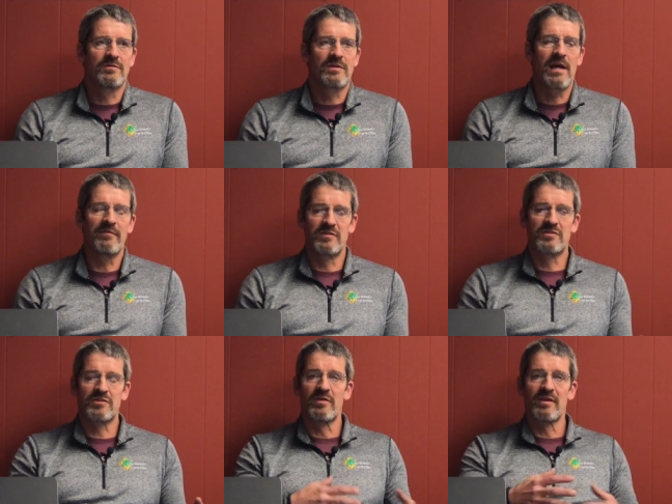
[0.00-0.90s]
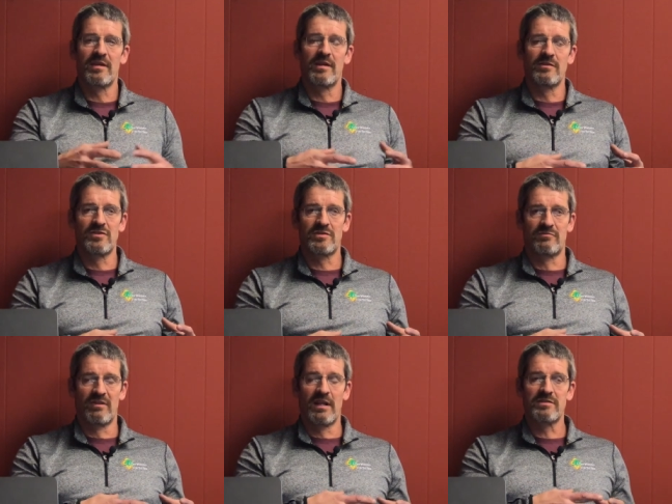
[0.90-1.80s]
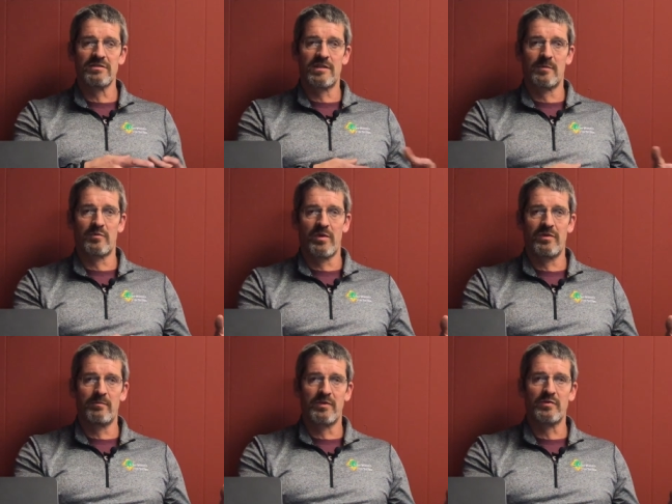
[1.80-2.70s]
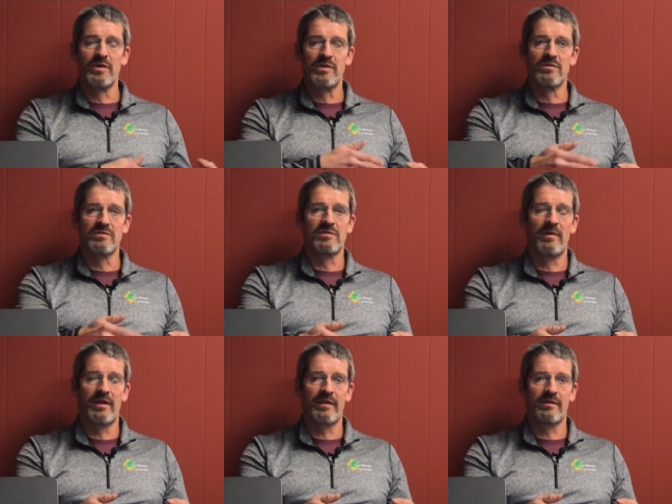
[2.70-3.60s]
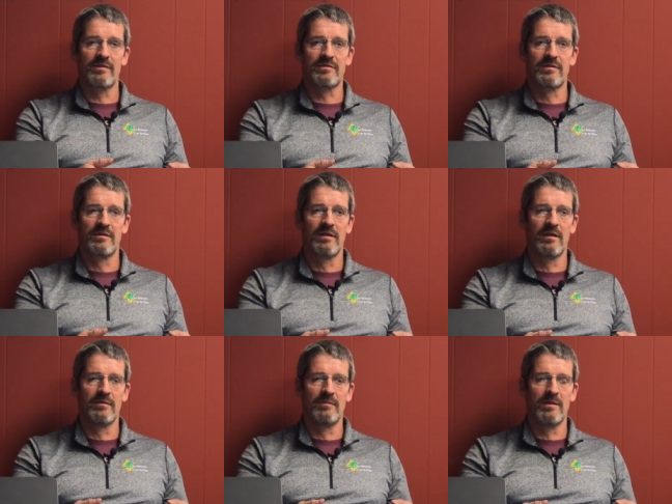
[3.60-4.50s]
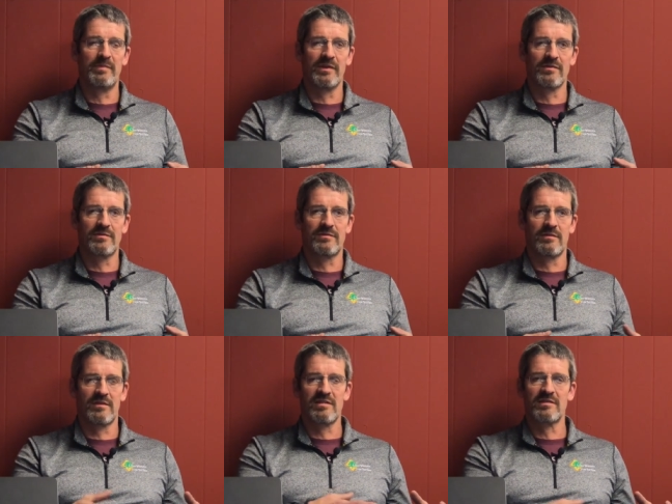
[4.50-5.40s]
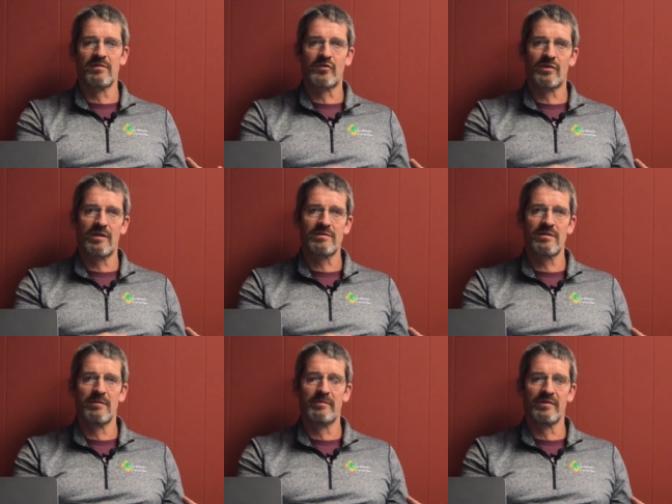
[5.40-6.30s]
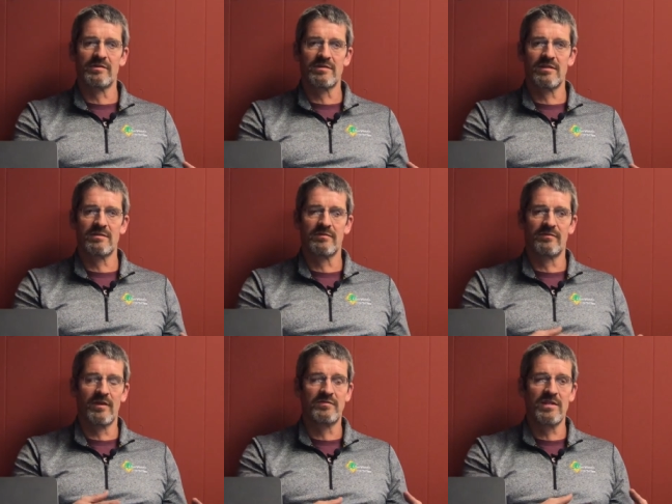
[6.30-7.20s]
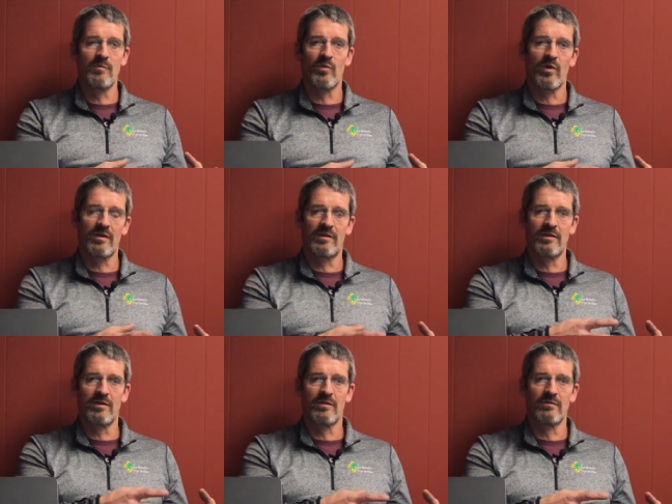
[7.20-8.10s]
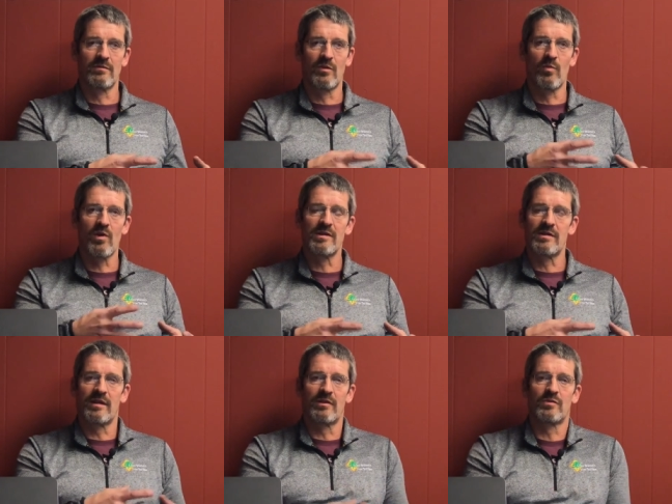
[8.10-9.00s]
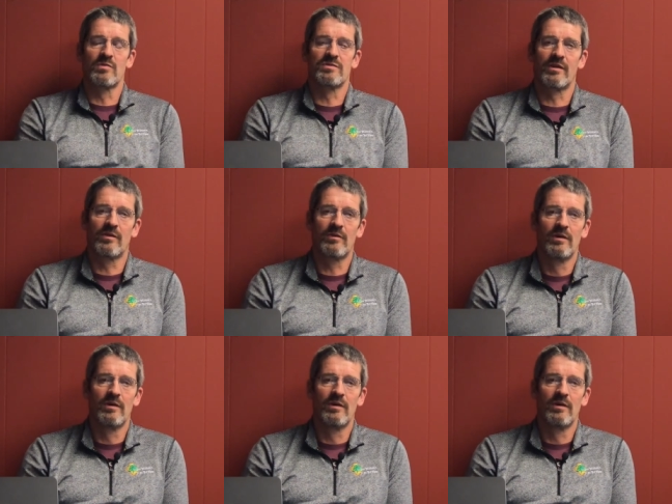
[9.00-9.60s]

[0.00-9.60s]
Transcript: to have strengthening just relationships between you and somebody else. It builds a sense of trust, and it builds a sense of teamwork that you're working together towards a goal.